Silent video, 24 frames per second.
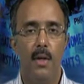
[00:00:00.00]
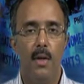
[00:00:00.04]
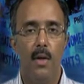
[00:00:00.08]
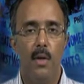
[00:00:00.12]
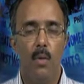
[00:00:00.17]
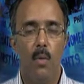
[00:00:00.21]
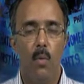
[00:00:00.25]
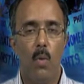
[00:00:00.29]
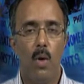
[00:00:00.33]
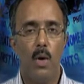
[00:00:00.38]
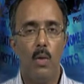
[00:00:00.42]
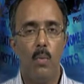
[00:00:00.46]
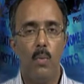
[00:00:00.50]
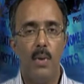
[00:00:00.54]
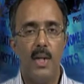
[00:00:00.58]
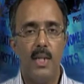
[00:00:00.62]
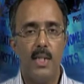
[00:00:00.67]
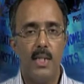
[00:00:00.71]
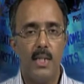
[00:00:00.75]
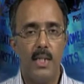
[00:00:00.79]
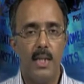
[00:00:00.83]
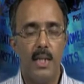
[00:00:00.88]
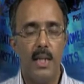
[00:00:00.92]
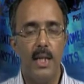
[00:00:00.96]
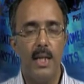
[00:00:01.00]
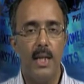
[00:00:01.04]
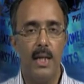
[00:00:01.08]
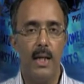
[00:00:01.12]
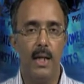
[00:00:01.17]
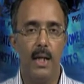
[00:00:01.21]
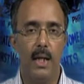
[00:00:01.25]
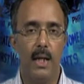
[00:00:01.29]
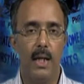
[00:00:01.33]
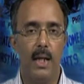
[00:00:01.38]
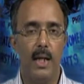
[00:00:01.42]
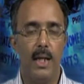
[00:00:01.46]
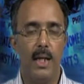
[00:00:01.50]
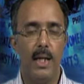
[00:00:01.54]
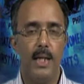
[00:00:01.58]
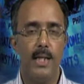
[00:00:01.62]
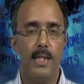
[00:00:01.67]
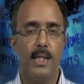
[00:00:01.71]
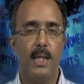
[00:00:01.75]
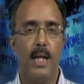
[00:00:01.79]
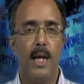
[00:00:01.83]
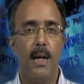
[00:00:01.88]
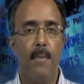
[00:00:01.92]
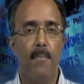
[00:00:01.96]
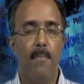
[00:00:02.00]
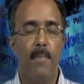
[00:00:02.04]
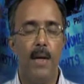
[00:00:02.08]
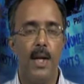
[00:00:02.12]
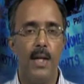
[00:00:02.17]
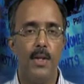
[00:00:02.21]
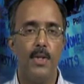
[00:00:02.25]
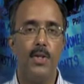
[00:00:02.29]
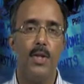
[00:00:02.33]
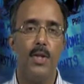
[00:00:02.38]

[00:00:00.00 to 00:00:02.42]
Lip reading: What we see here is a major